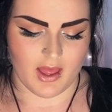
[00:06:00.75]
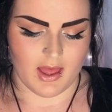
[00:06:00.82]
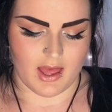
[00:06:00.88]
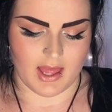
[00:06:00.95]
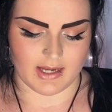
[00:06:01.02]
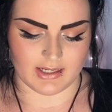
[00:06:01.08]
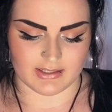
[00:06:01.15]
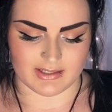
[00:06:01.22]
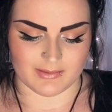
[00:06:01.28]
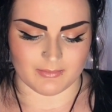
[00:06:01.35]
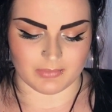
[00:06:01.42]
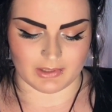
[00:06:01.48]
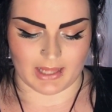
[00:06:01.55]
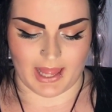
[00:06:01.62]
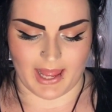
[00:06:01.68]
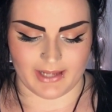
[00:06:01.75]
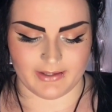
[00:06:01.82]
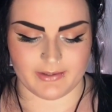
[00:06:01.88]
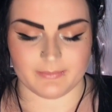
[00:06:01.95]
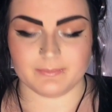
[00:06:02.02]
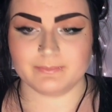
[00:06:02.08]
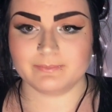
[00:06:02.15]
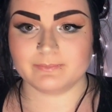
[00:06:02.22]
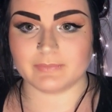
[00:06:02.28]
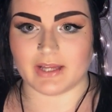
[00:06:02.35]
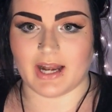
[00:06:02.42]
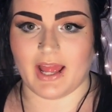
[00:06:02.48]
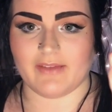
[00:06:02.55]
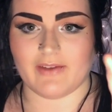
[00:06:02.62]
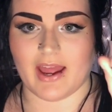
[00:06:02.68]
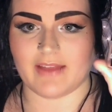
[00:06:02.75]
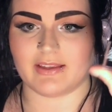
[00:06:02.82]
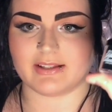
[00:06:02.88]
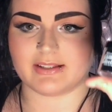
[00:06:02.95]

and it's in black, and I've had